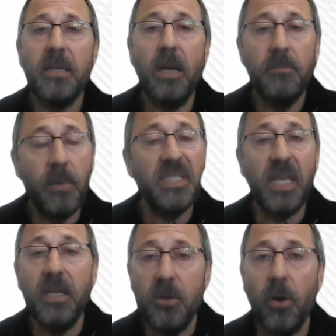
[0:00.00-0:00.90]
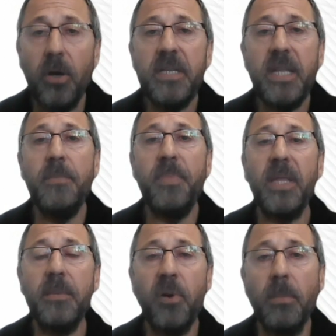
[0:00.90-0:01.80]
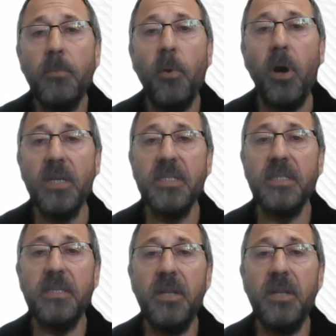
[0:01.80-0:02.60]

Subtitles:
So once again, good idea, but the problem was,